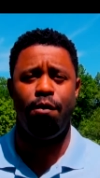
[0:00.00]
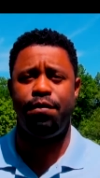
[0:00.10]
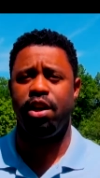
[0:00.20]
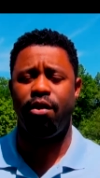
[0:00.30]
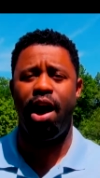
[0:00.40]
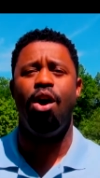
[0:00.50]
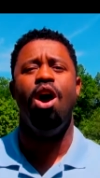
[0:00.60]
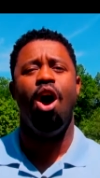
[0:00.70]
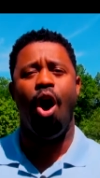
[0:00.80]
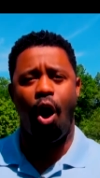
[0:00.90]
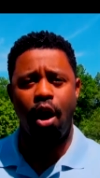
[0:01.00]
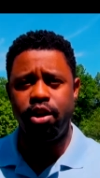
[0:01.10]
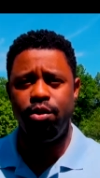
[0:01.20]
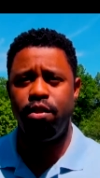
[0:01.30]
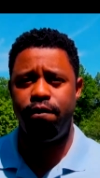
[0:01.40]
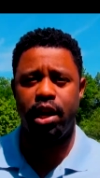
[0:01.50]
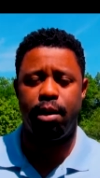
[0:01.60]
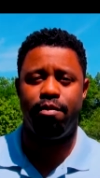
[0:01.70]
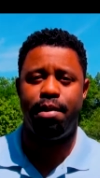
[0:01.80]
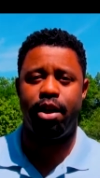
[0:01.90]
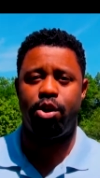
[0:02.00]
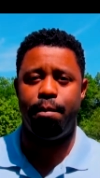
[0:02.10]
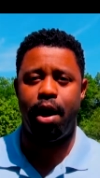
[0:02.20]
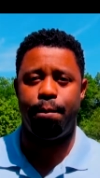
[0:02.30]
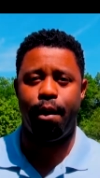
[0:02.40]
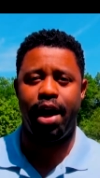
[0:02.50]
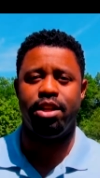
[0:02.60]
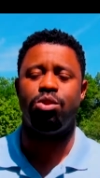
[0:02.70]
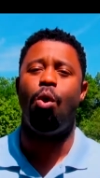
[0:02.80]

figure out, are you the victim of medical malpractice?